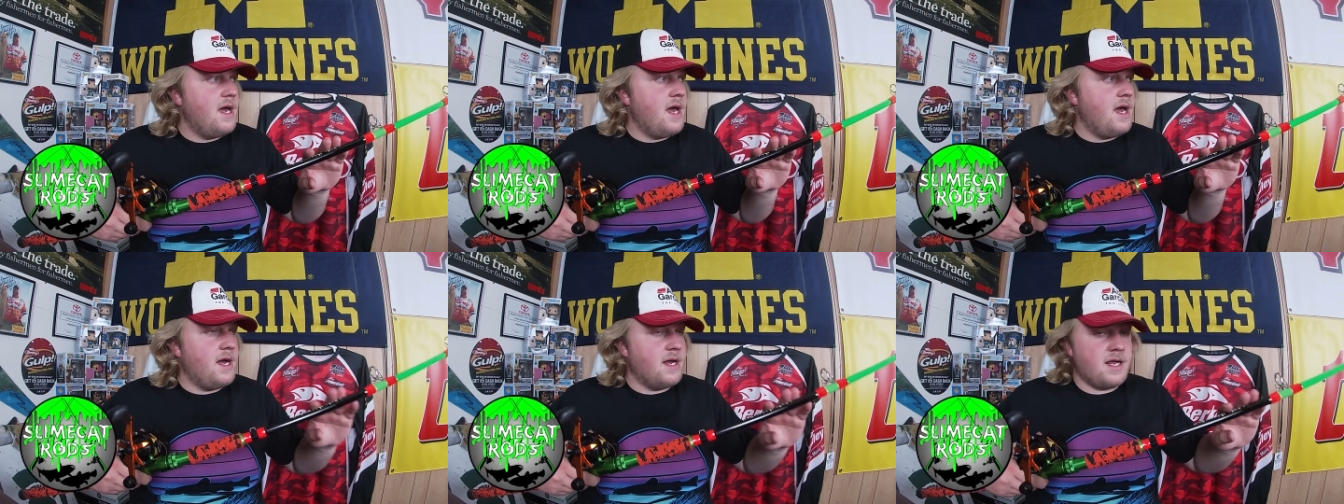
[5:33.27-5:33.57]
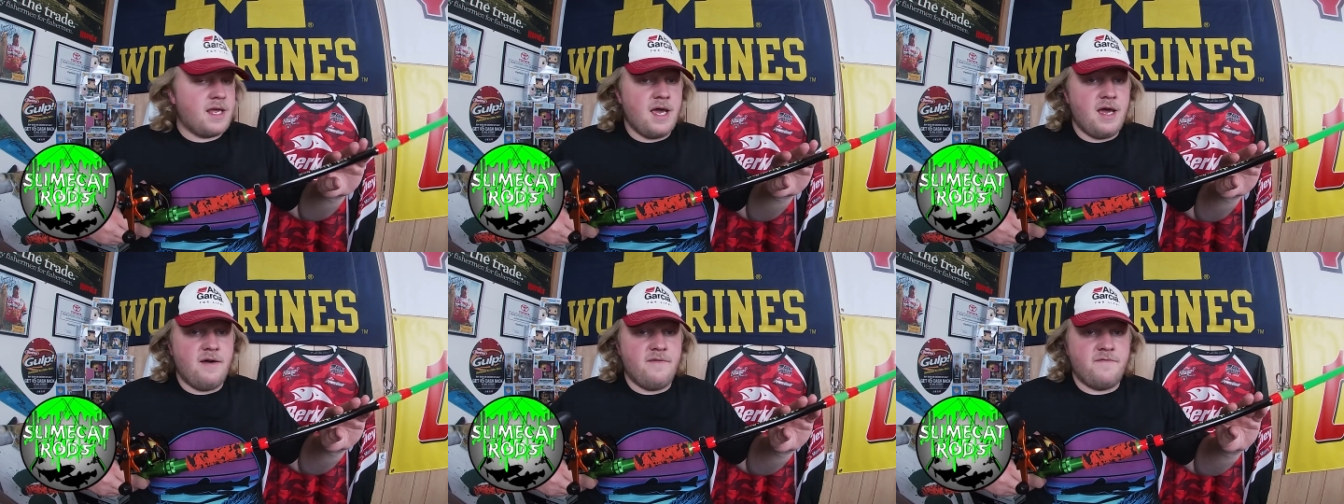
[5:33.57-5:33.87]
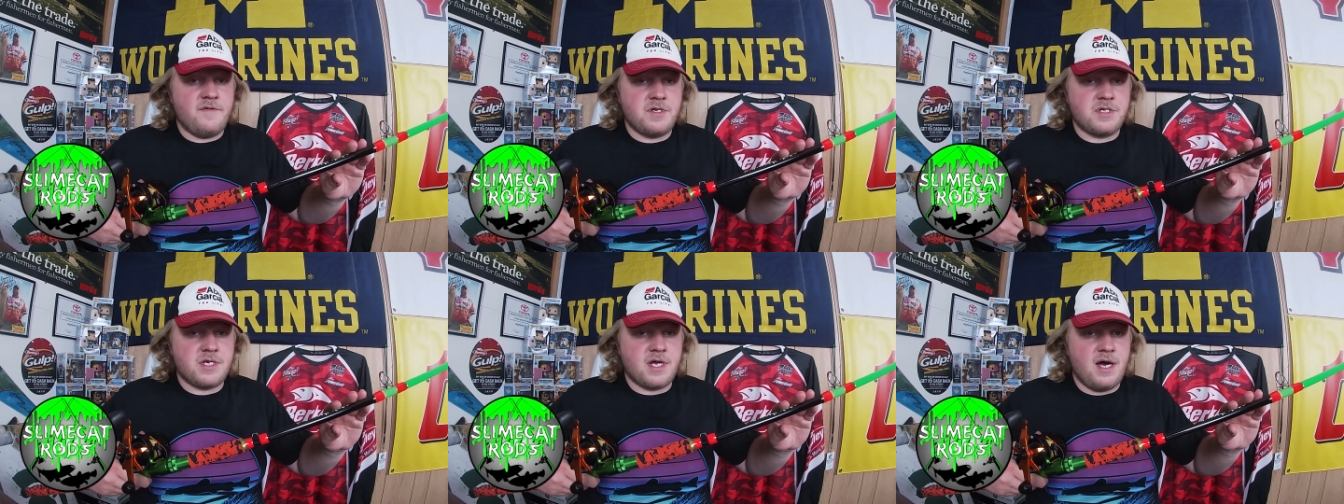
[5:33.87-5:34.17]
at
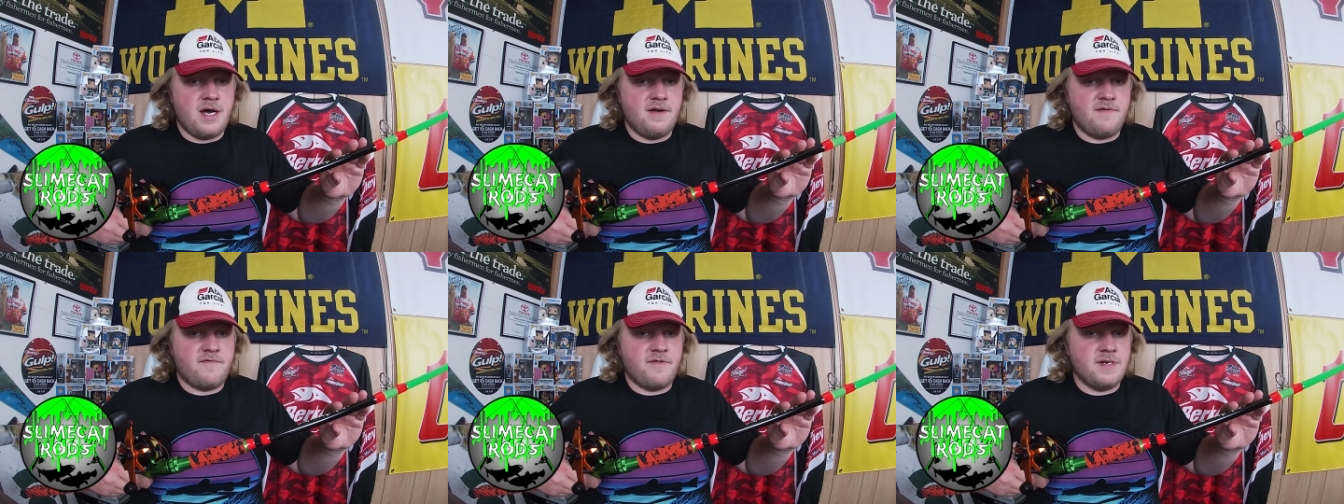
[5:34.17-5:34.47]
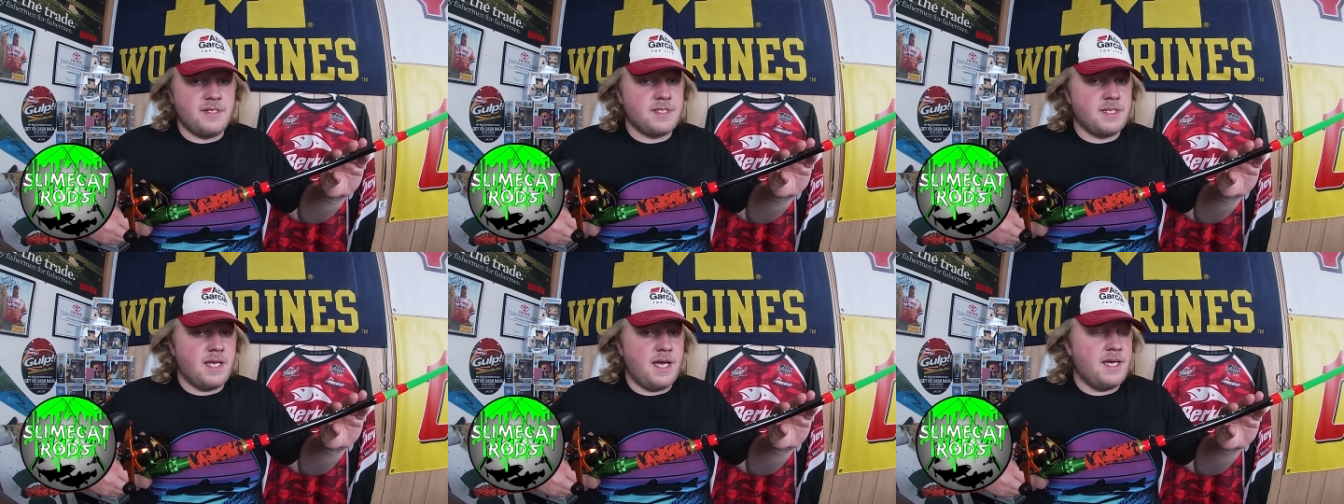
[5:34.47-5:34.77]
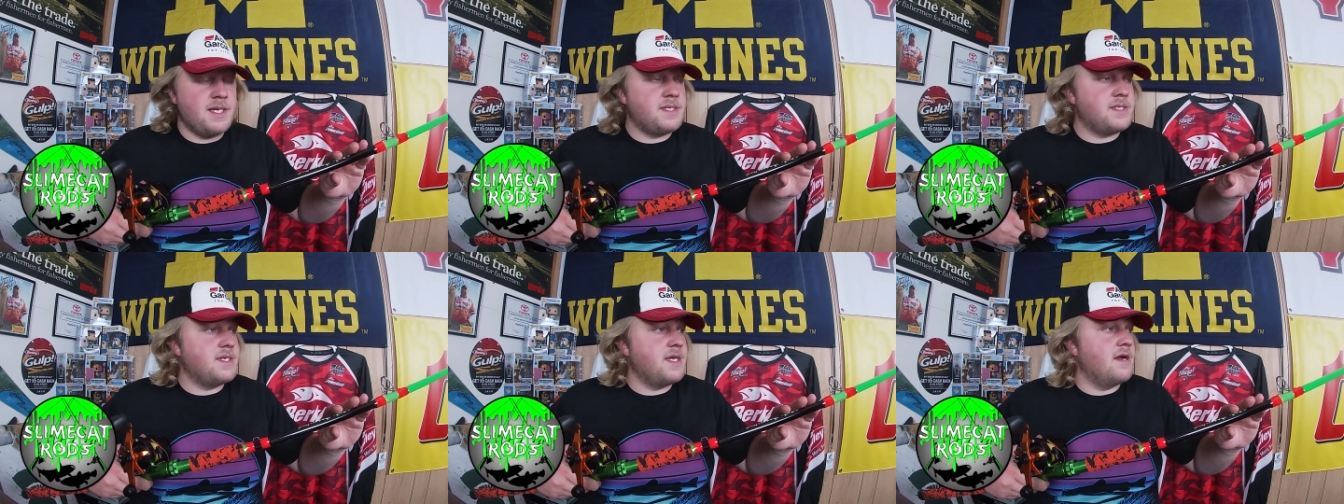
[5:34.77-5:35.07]
Catfish Conference
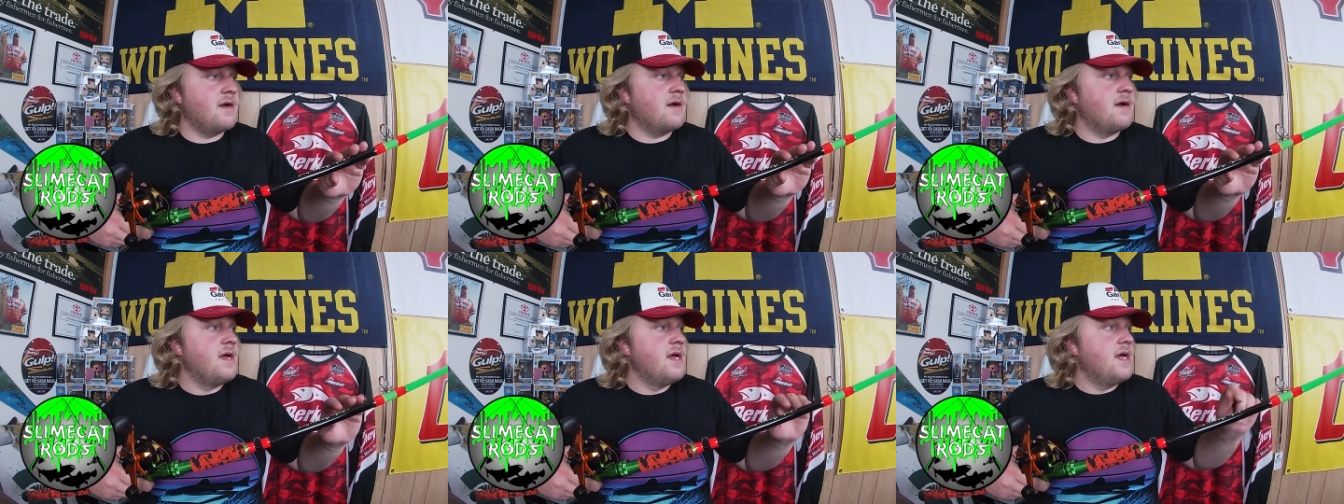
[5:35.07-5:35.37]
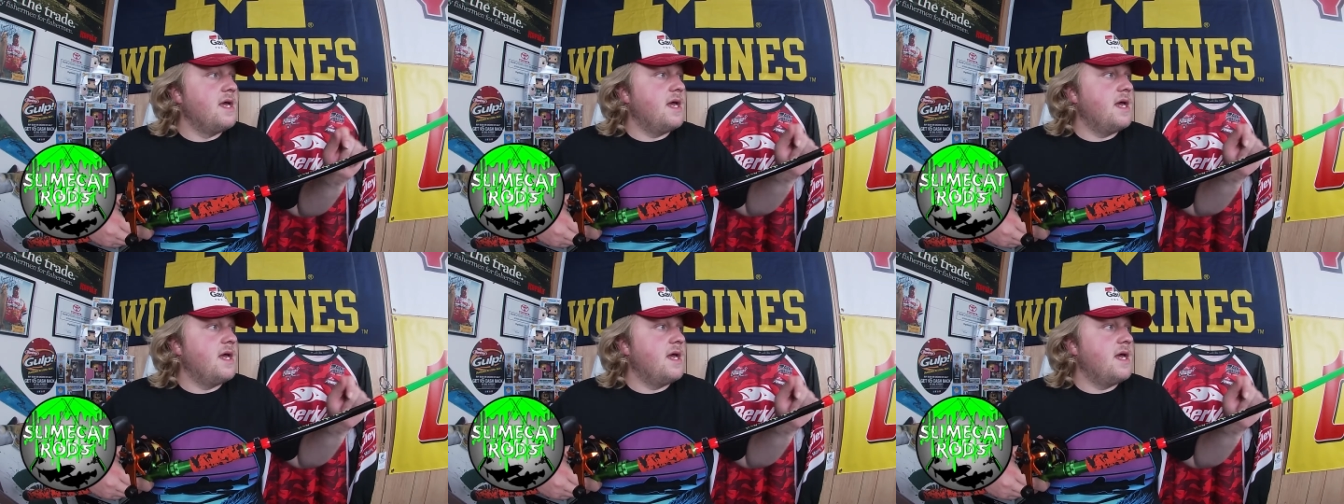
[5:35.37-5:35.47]
last year,